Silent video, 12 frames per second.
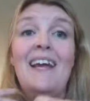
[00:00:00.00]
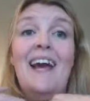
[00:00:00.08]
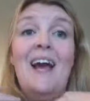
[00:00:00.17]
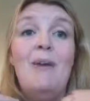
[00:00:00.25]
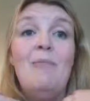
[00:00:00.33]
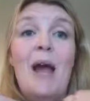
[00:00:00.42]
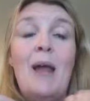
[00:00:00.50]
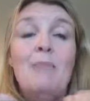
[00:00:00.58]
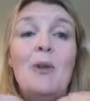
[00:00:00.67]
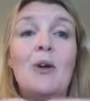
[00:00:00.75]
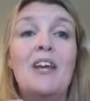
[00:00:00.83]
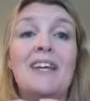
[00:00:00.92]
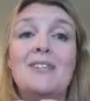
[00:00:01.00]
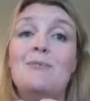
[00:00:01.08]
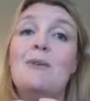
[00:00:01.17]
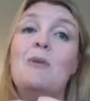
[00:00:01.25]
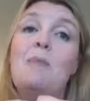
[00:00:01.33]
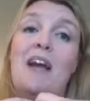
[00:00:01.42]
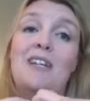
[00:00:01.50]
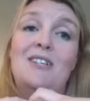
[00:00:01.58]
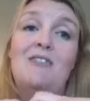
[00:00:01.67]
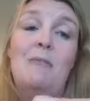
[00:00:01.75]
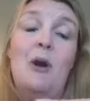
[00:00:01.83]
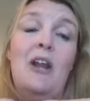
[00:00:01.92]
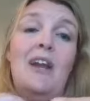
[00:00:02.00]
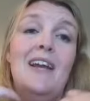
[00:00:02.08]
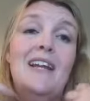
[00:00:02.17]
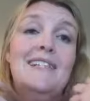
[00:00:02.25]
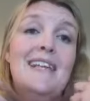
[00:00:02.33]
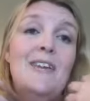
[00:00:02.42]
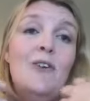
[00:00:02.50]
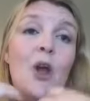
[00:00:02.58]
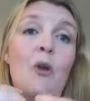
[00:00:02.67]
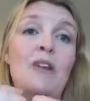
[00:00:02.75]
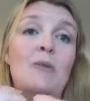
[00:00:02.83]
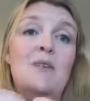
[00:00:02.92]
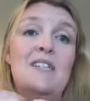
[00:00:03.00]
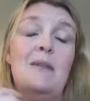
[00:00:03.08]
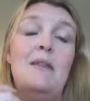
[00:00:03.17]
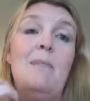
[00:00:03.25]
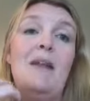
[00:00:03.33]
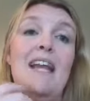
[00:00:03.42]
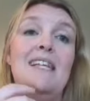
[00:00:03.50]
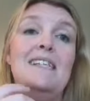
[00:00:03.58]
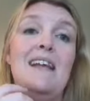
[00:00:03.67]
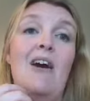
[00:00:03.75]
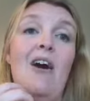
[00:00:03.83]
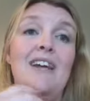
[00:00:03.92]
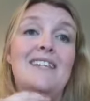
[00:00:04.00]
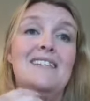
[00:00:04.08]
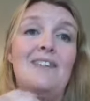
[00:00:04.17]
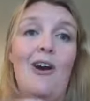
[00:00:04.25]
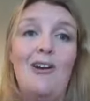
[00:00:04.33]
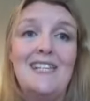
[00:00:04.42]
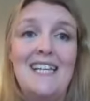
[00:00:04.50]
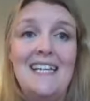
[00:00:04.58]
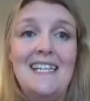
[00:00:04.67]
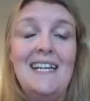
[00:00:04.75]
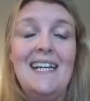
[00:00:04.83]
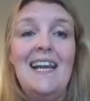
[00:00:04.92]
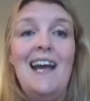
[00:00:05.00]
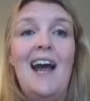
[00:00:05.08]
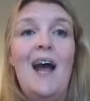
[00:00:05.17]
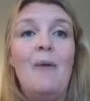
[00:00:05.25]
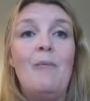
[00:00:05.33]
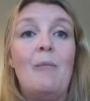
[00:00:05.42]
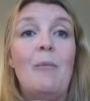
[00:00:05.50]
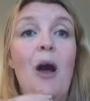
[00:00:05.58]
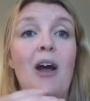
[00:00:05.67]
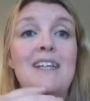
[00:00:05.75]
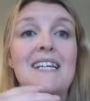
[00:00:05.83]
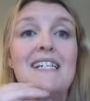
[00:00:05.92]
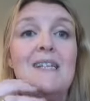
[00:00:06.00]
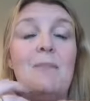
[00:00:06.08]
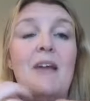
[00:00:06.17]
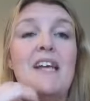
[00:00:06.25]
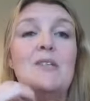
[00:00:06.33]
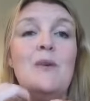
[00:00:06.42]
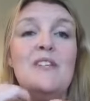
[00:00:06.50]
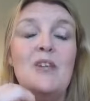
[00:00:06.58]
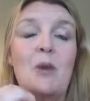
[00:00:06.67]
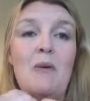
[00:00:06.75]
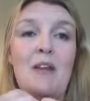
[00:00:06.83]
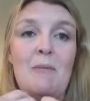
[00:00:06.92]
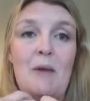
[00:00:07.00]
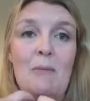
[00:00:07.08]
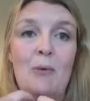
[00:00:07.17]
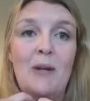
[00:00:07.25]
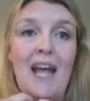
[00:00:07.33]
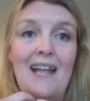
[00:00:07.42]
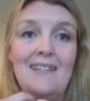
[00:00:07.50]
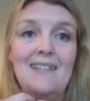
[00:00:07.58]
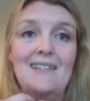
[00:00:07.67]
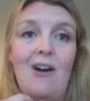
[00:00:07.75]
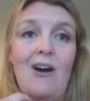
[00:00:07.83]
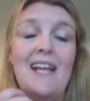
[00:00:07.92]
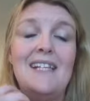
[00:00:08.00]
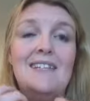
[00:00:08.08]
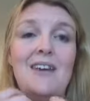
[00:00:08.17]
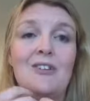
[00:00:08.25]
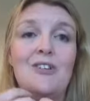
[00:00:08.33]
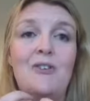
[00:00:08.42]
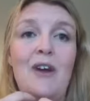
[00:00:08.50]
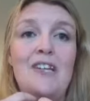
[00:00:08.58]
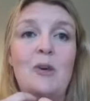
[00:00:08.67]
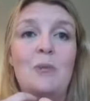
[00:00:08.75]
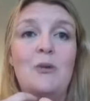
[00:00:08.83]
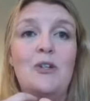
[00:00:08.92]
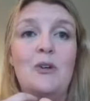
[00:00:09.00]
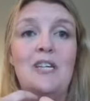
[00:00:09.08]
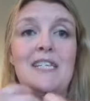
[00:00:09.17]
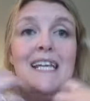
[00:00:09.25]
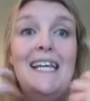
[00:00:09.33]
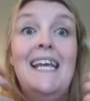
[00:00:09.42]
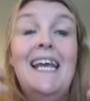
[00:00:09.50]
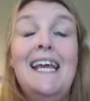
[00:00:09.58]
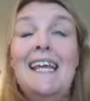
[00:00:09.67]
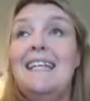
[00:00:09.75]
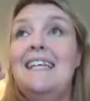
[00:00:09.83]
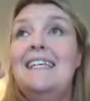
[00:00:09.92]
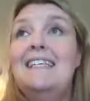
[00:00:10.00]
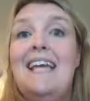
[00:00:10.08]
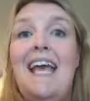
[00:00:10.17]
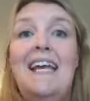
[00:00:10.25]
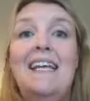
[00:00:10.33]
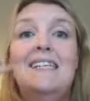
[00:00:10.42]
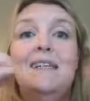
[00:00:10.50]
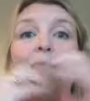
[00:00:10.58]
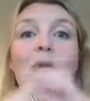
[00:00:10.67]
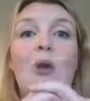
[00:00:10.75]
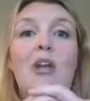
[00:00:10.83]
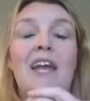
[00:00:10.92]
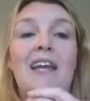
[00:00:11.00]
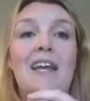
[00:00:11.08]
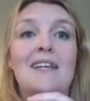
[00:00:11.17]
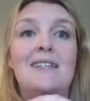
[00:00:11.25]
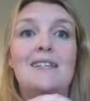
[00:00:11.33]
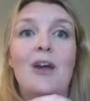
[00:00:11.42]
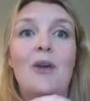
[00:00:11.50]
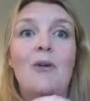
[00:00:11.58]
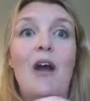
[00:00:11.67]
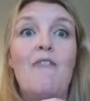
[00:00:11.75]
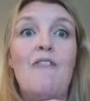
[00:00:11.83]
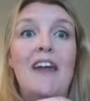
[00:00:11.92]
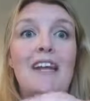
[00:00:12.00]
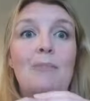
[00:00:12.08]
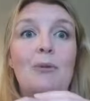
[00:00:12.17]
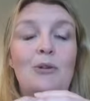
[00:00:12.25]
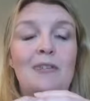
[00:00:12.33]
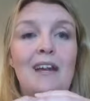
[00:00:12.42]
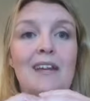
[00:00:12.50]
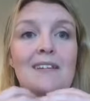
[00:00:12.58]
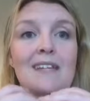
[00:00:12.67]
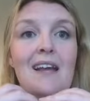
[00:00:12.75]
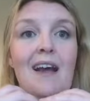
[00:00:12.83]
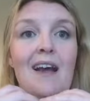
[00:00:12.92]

And blogging is a real passion of mine. Like I say, not only was it the place that I started, but it's a place where so many people can start. It's such a great opportunity. These days, blogging is so available and